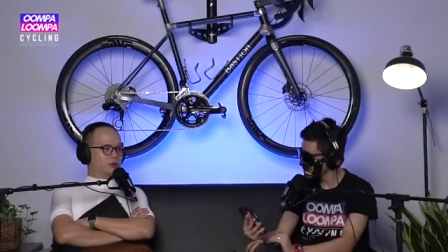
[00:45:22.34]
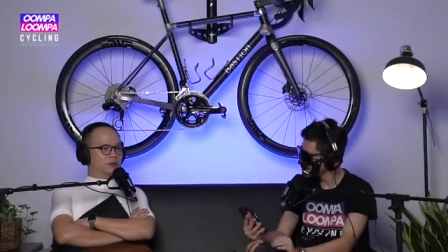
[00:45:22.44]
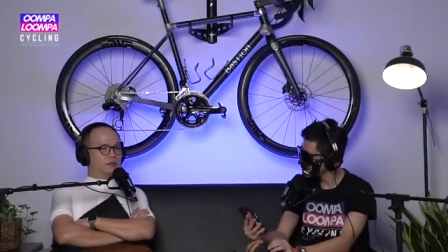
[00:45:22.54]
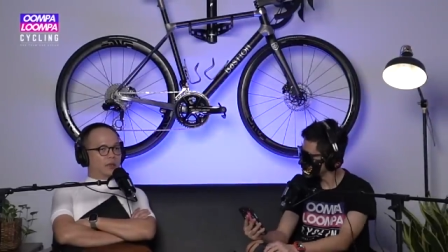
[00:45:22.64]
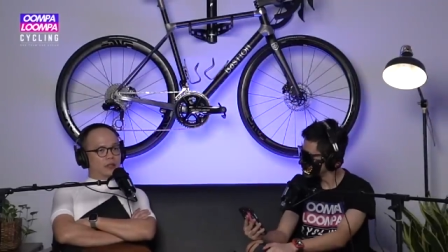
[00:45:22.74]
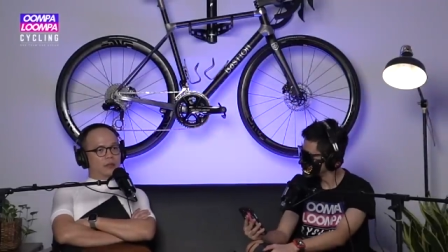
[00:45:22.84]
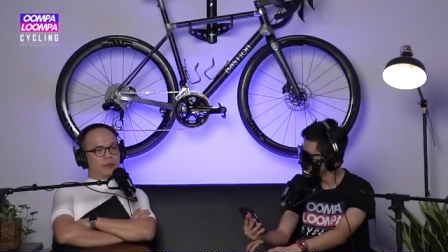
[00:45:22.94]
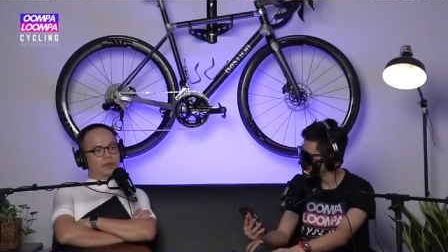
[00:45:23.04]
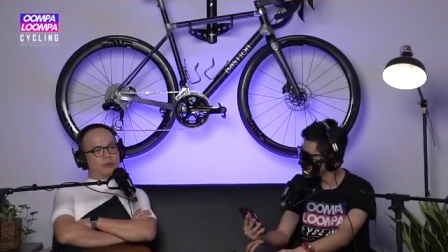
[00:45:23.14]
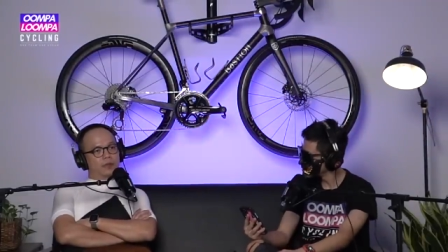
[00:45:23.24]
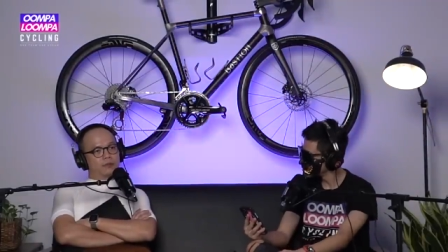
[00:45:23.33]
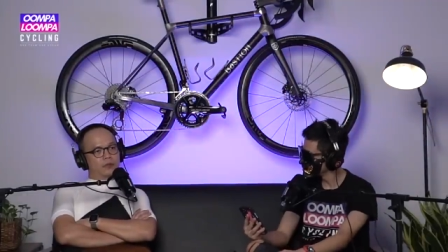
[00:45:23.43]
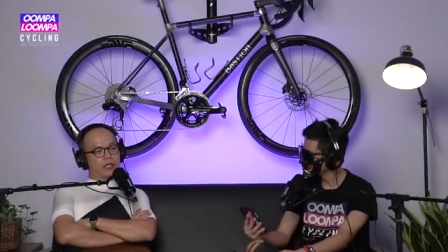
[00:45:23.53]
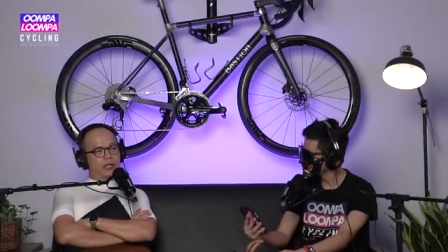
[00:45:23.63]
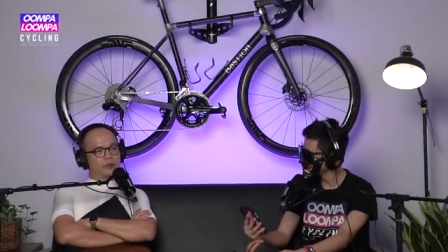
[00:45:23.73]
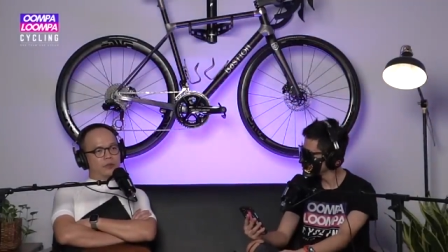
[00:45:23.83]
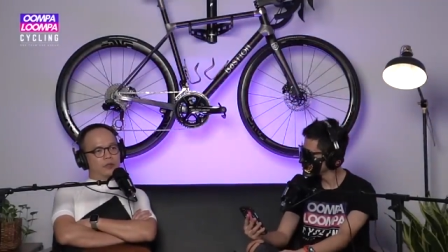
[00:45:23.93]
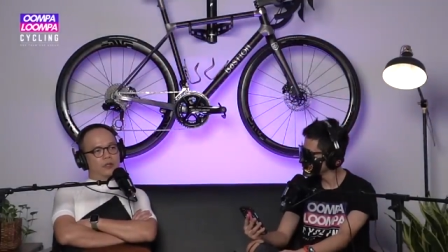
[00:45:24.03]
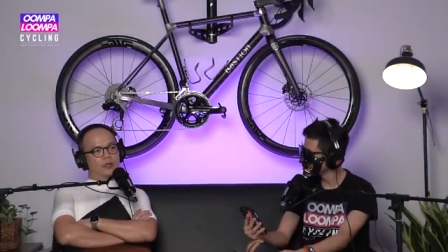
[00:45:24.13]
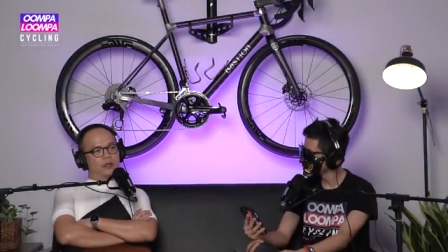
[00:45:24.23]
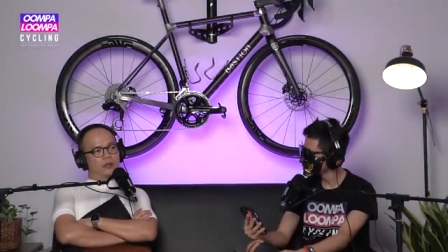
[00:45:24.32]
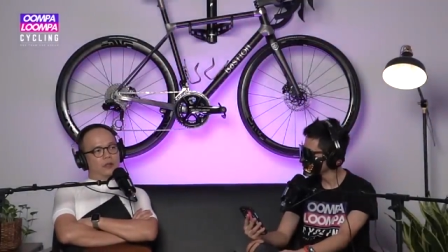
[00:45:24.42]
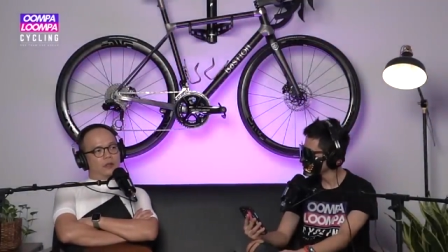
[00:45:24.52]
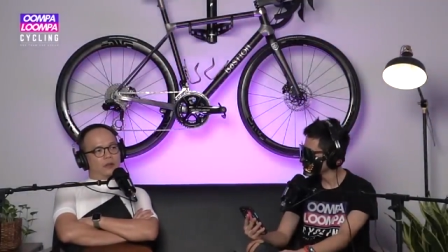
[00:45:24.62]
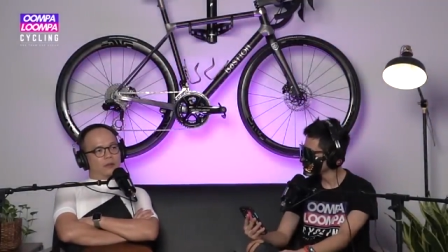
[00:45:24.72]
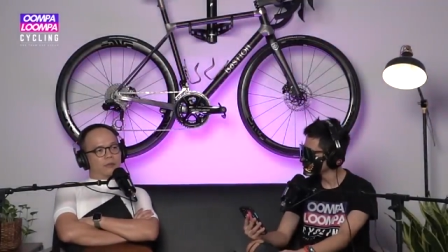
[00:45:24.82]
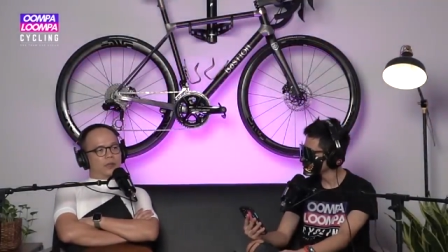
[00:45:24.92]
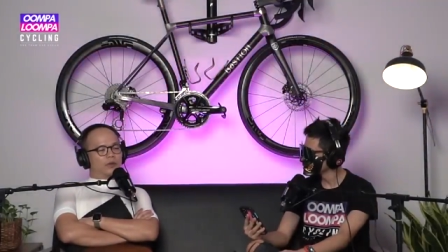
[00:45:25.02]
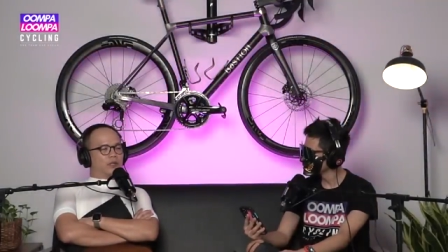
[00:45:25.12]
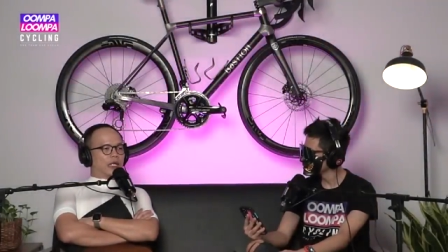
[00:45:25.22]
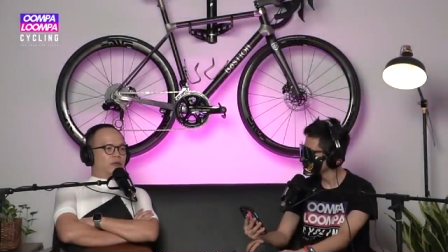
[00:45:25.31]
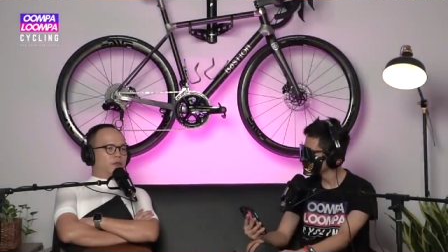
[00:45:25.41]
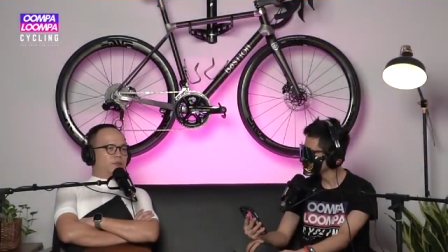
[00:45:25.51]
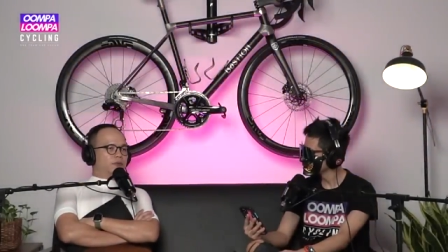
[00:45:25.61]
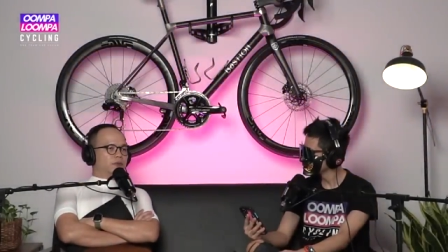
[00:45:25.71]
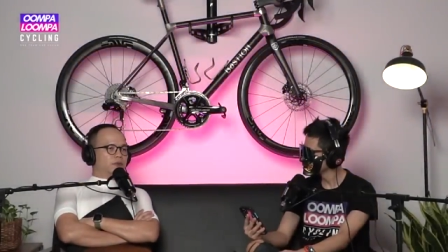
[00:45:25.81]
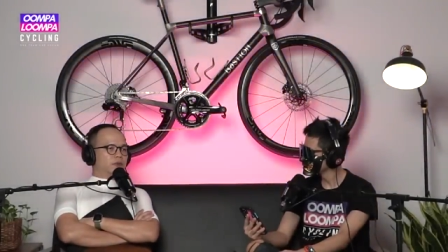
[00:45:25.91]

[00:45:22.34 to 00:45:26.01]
know but but but perhaps but you cannot put